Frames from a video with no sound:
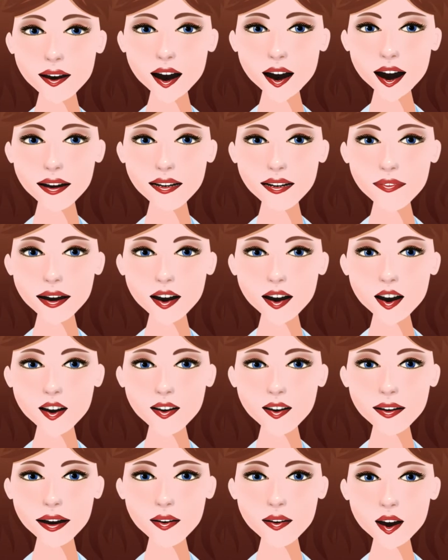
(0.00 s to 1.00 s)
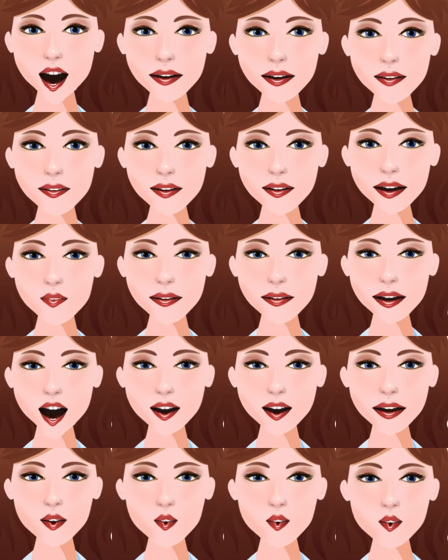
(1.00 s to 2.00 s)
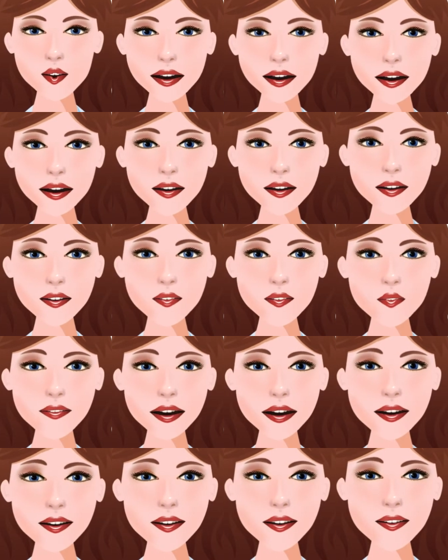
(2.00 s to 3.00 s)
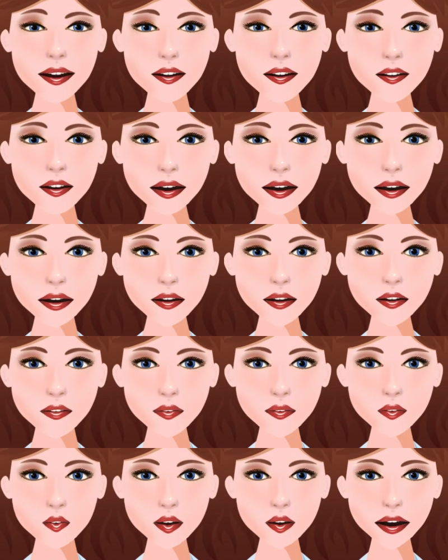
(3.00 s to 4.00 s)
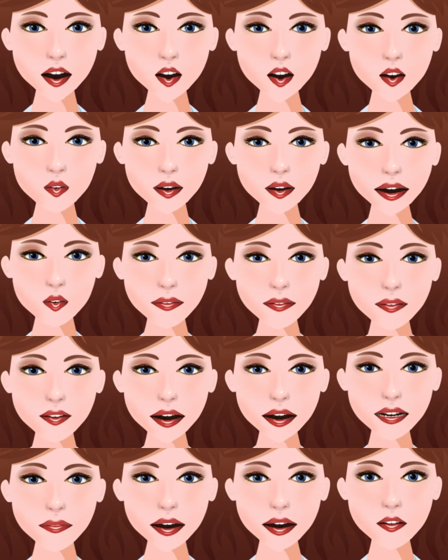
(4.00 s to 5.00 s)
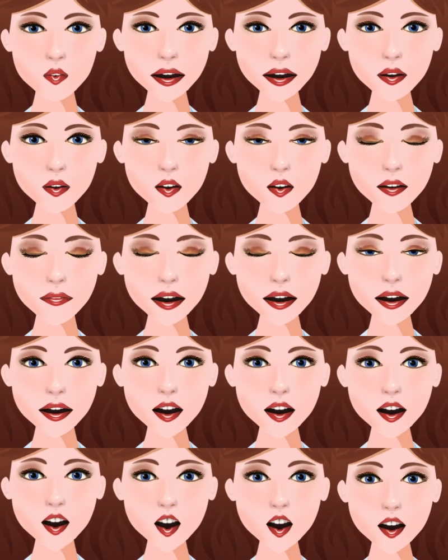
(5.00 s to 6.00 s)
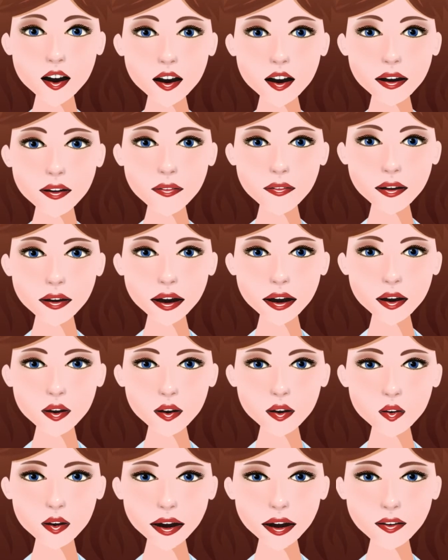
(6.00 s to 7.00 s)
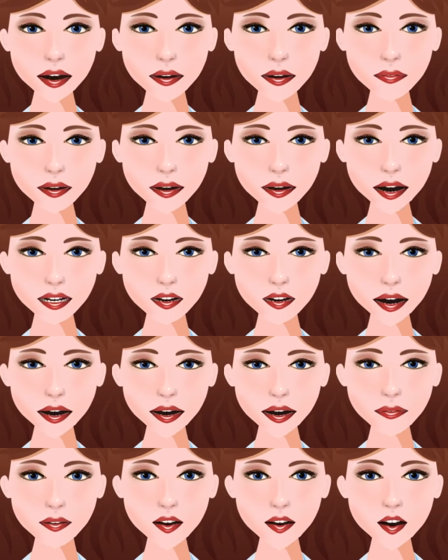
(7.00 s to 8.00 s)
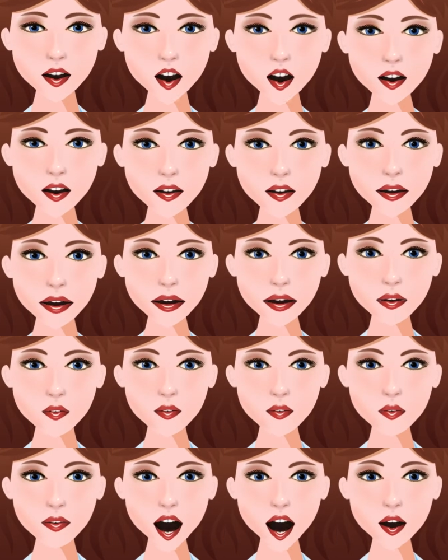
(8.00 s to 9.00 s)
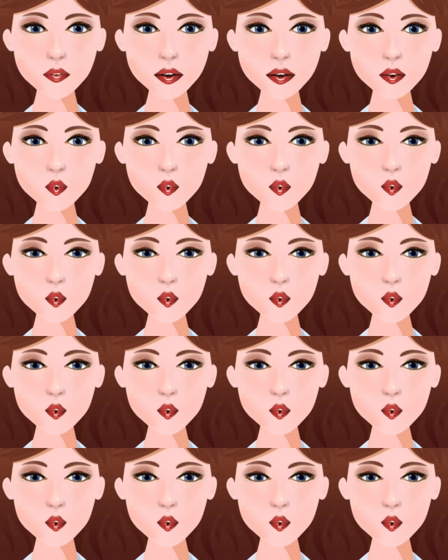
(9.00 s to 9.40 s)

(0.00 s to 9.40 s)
danced in more than 45 ballets with the American Ballet Theater. She also danced with the Pennsylvania Ballet, the Minnesota Dance Theater, and the Ballet Repertory.